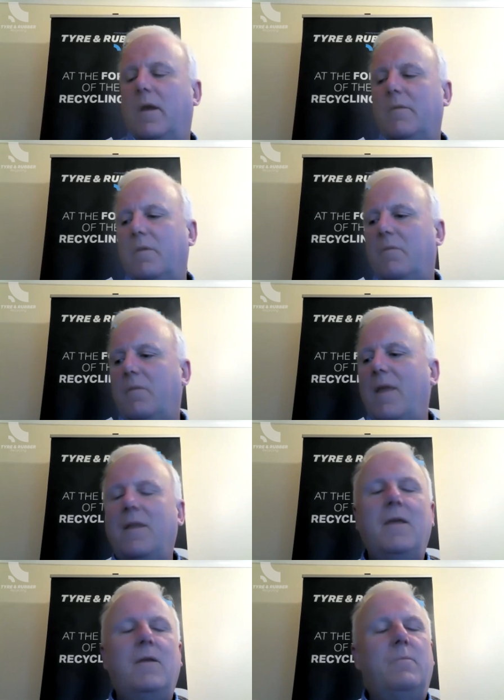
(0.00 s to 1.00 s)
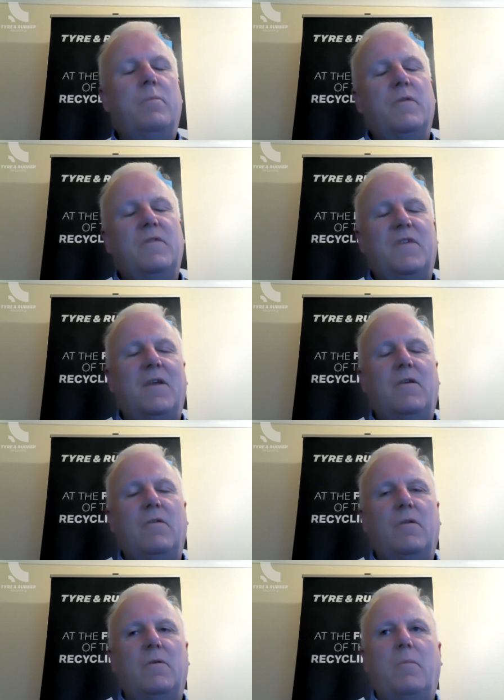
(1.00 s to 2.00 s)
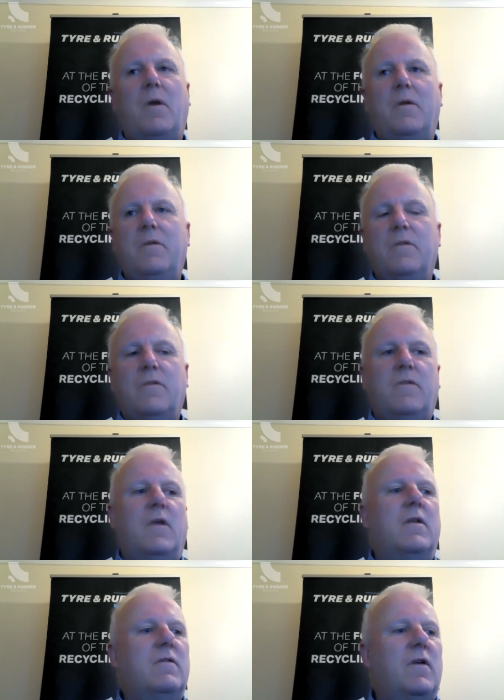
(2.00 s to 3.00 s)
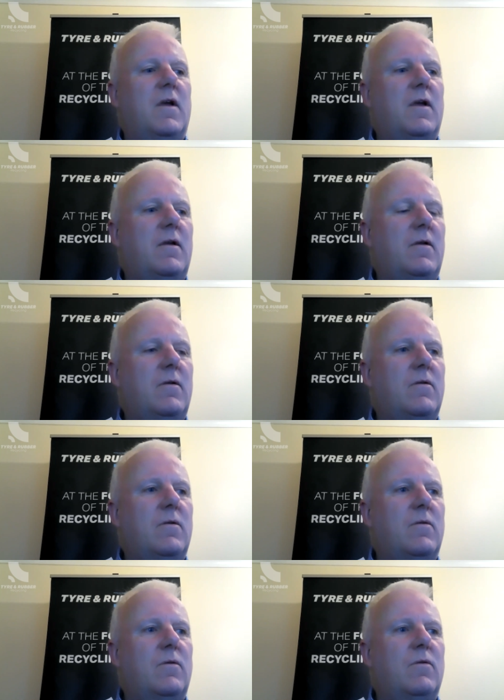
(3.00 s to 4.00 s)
are there any particular markets that uh, you,